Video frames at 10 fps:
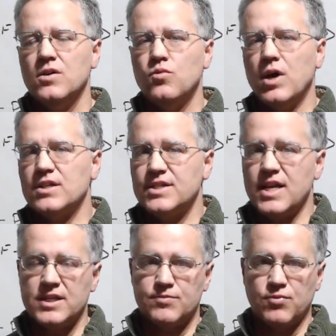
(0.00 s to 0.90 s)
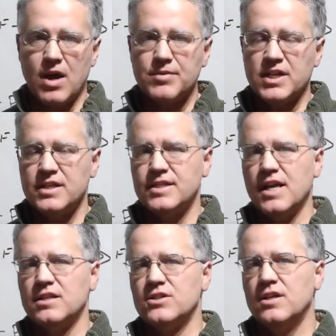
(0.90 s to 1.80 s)
While it's not as prominent as
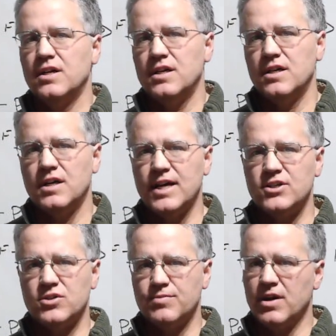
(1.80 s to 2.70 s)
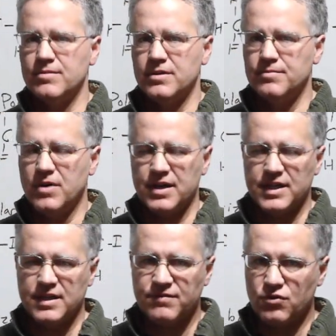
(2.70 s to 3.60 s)
uh, hydrogen bond
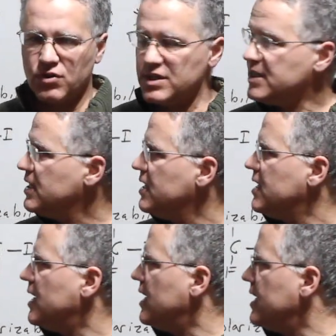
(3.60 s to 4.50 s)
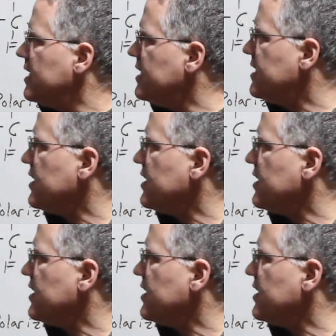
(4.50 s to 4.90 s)
bonding, of course, uh, it is a